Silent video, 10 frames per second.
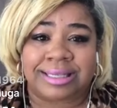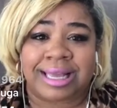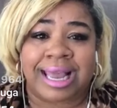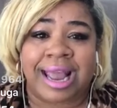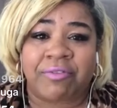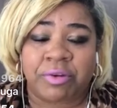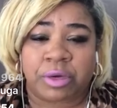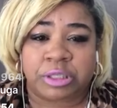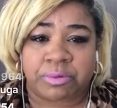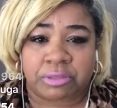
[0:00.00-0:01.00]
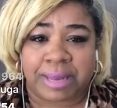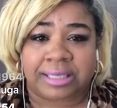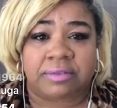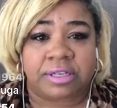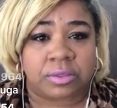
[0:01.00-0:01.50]
everyone's
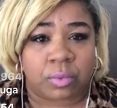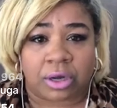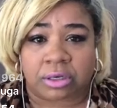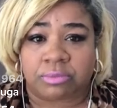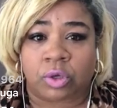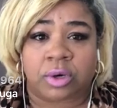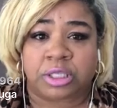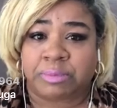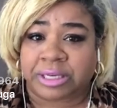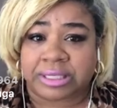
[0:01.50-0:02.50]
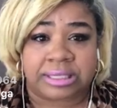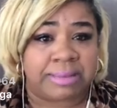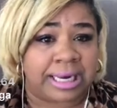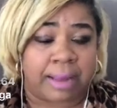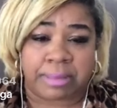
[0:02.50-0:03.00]
perspective is welcome. Your experience
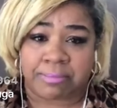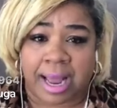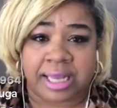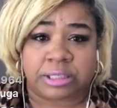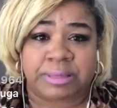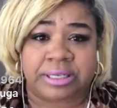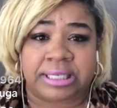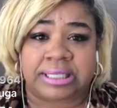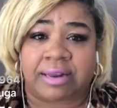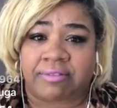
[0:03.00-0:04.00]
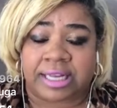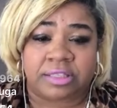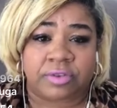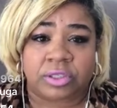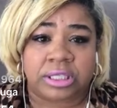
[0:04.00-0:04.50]
may not be my experience, and vice
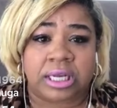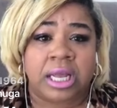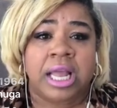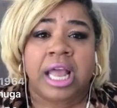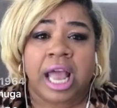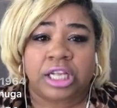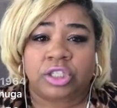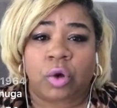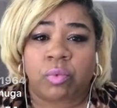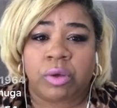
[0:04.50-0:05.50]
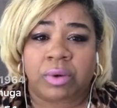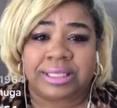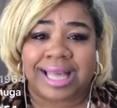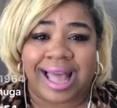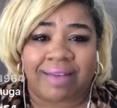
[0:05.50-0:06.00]
versa. And so we want
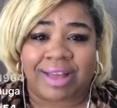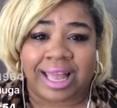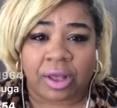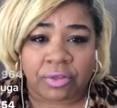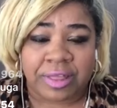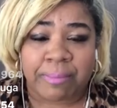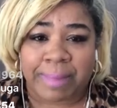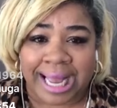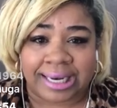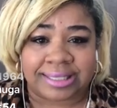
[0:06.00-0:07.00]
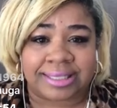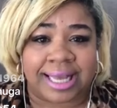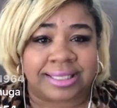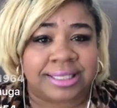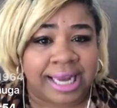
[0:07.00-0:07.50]
to have a healthy, balanced
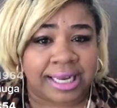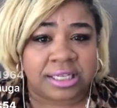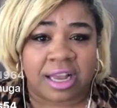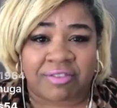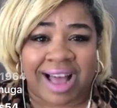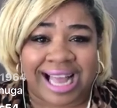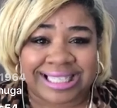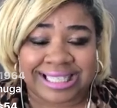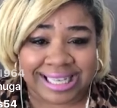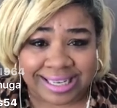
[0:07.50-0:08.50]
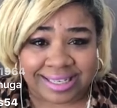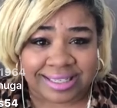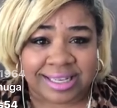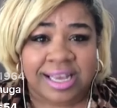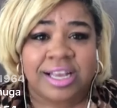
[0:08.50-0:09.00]
exchange of
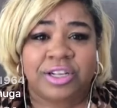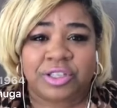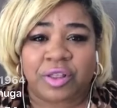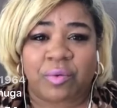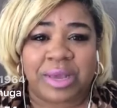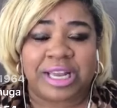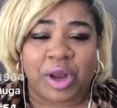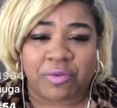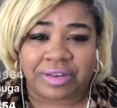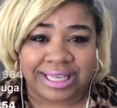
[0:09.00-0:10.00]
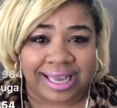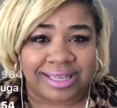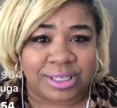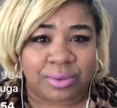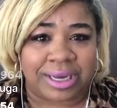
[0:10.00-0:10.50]
ideas so that we can hopefully
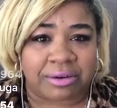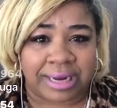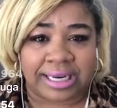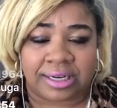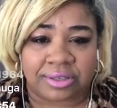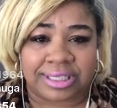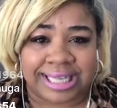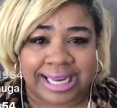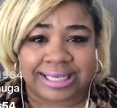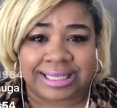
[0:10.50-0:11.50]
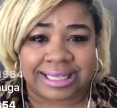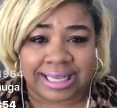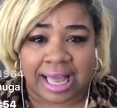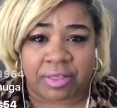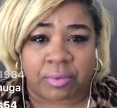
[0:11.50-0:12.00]
get to a great understanding
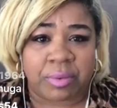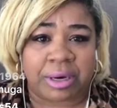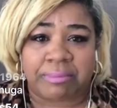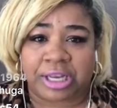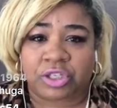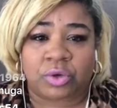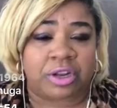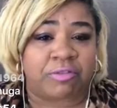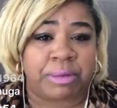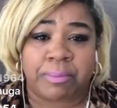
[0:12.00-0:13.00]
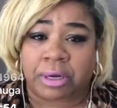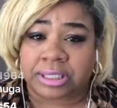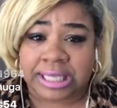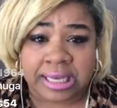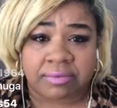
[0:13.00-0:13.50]
together. We want to make sure if people are
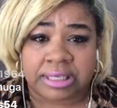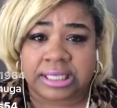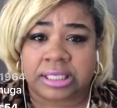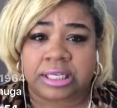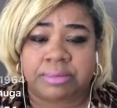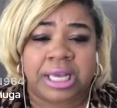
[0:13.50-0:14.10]
seeking relationships